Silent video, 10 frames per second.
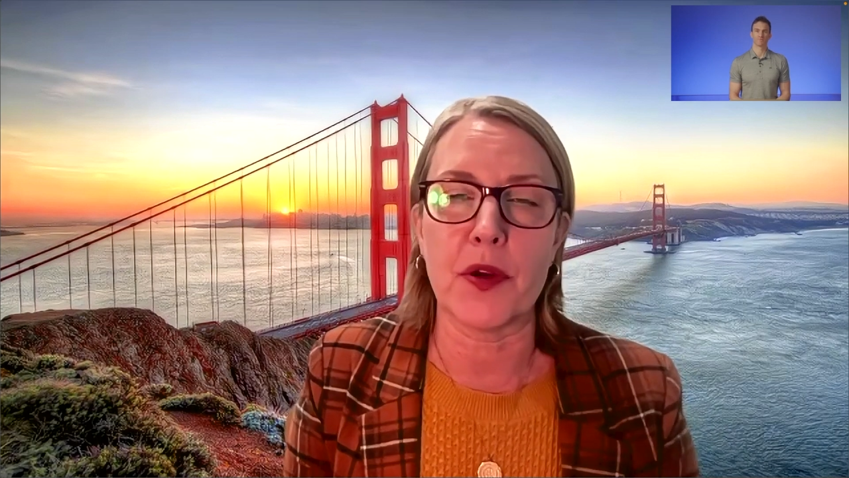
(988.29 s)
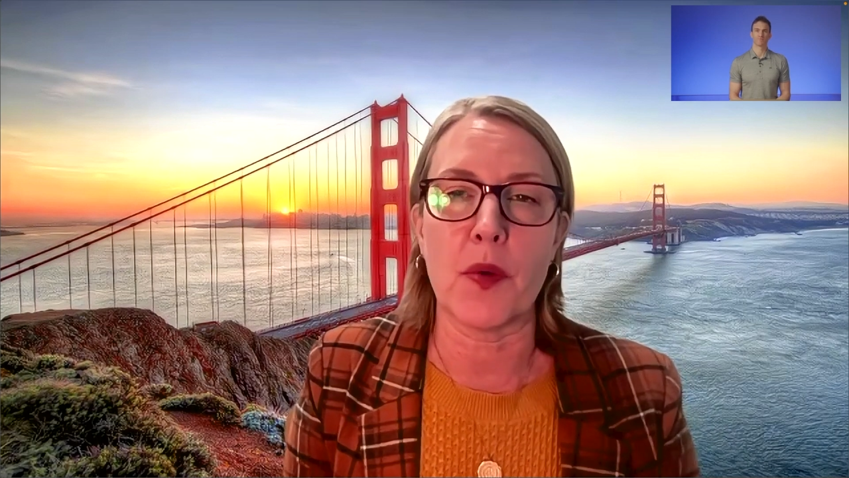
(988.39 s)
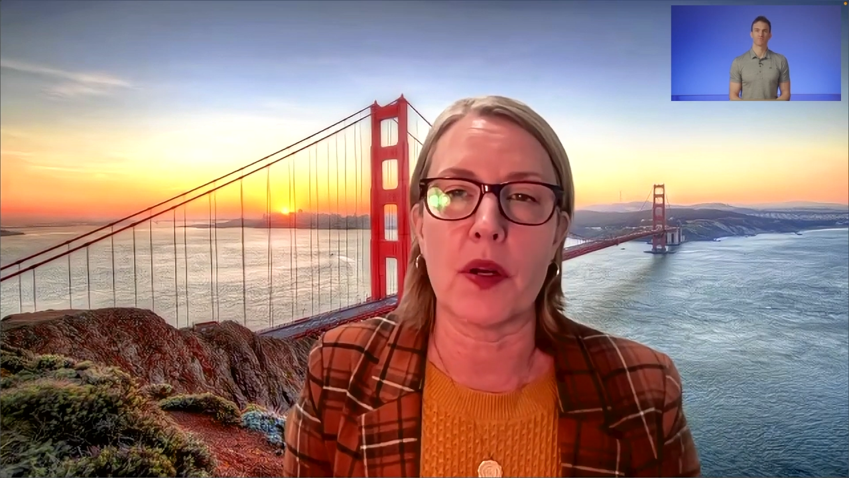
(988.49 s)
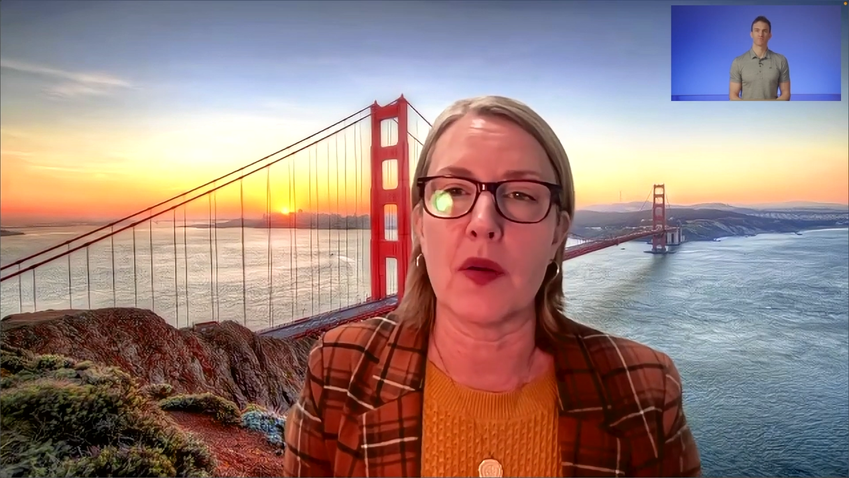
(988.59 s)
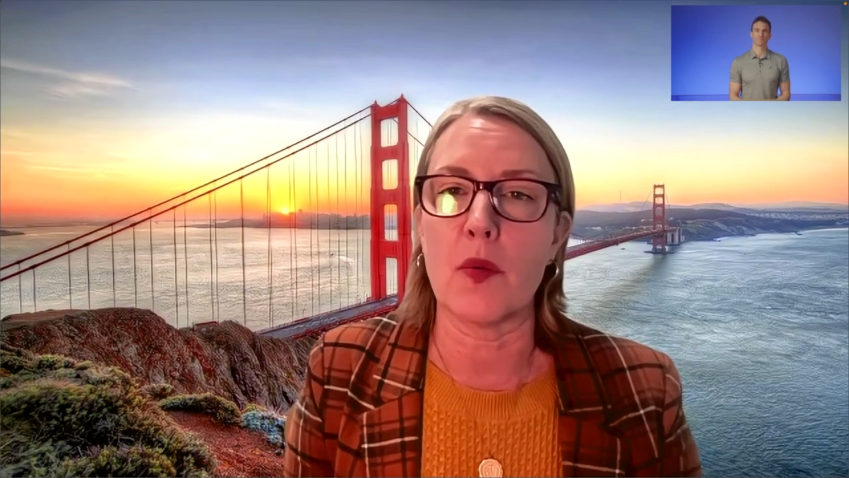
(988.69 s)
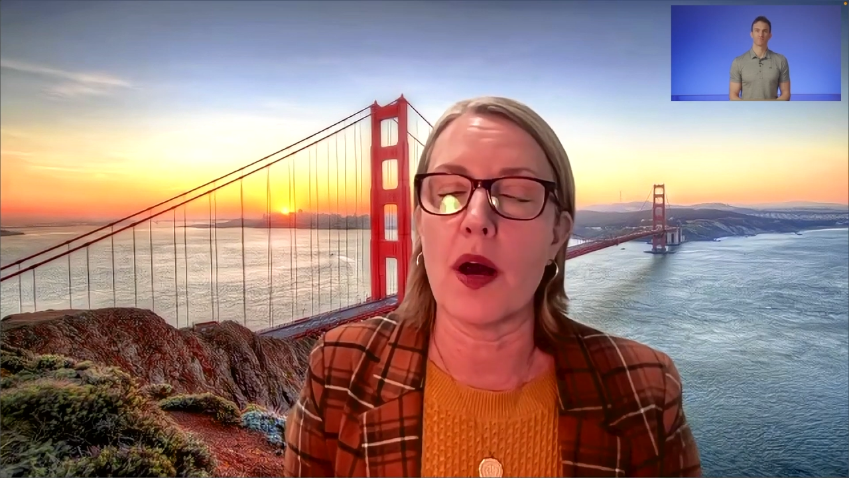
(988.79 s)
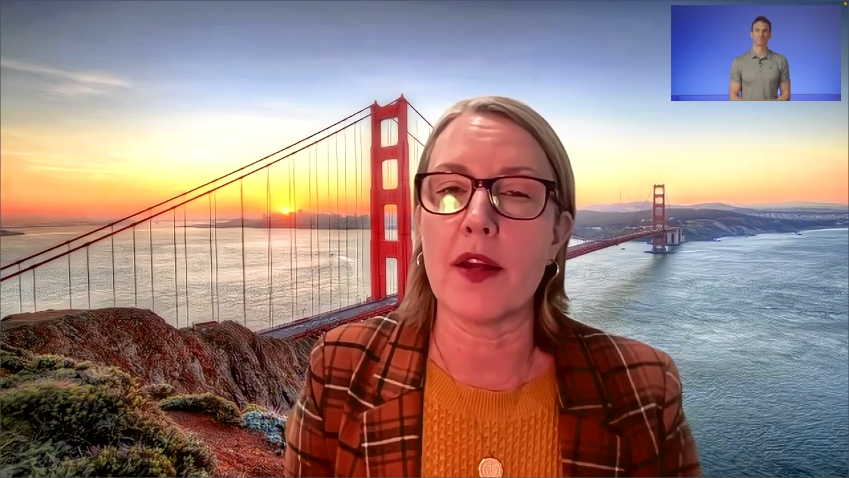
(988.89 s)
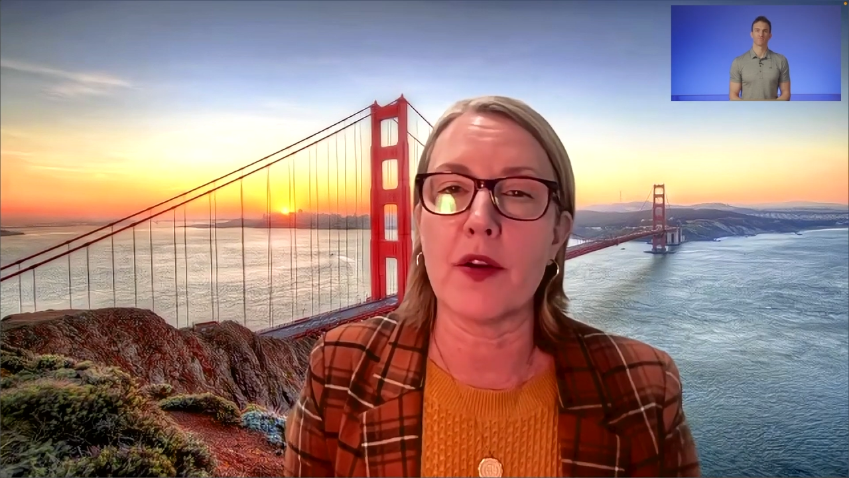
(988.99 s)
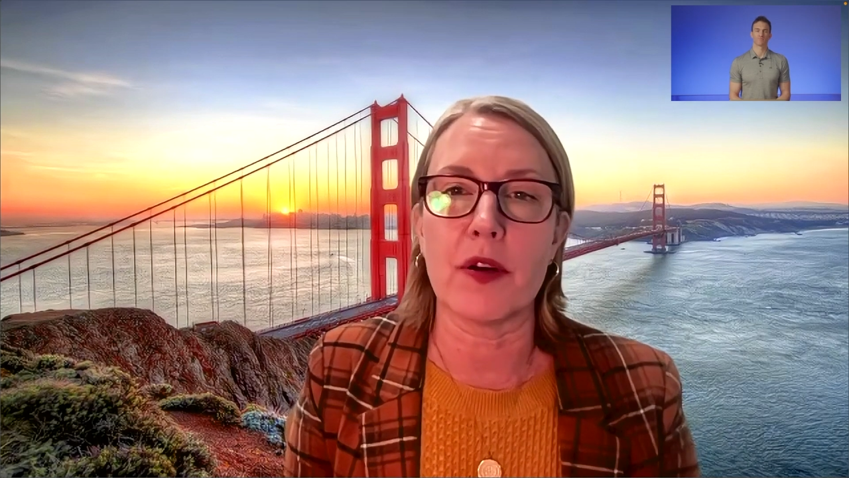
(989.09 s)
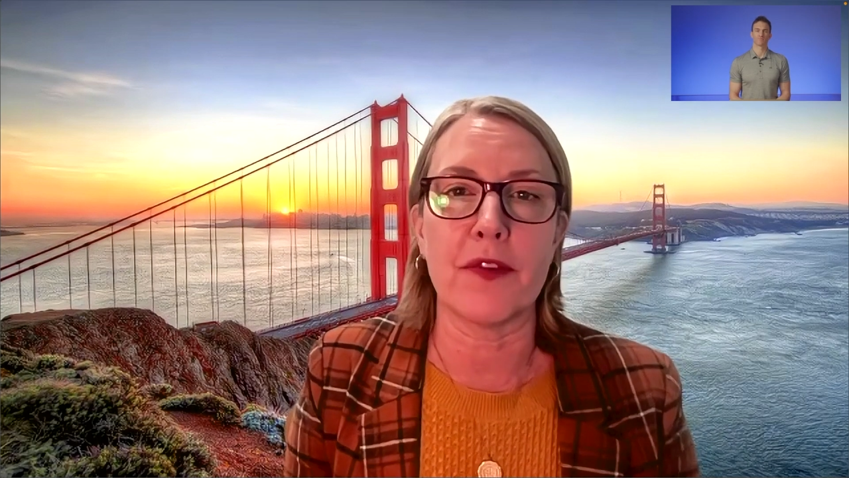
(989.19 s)
a one-on-one,
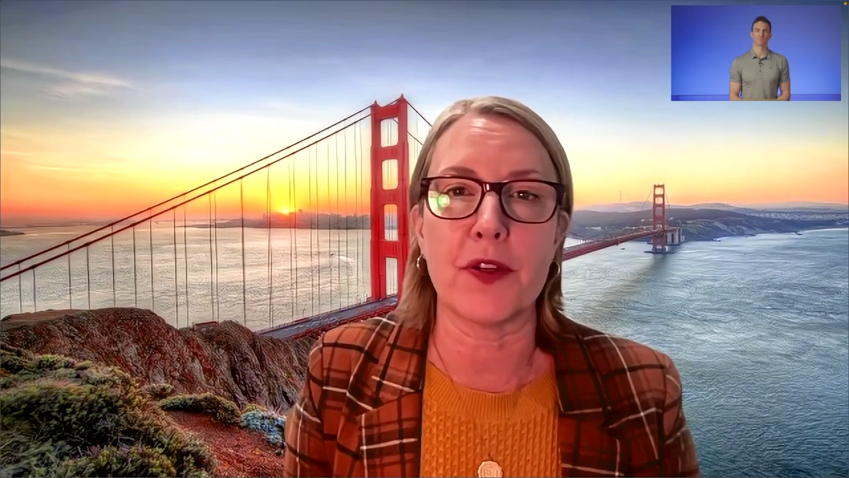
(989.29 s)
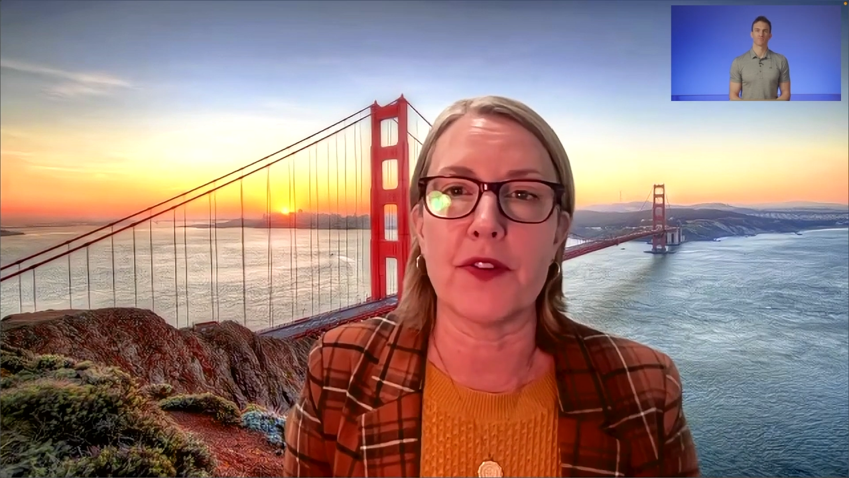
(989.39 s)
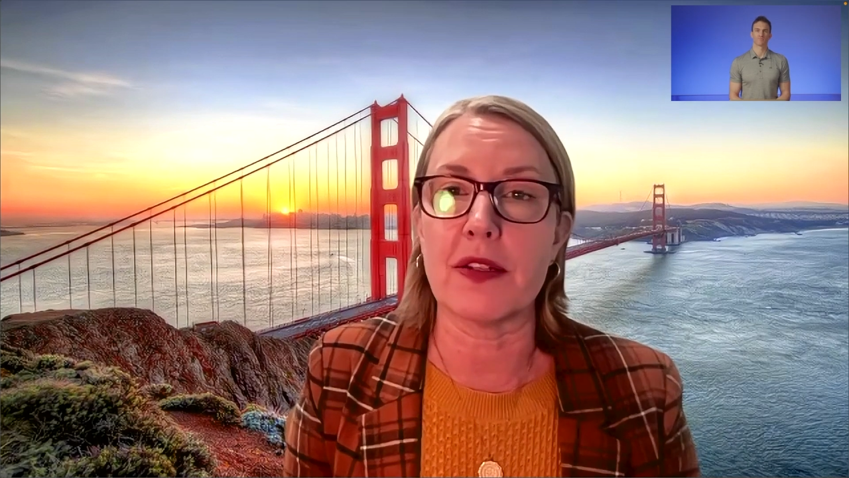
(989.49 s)
or if your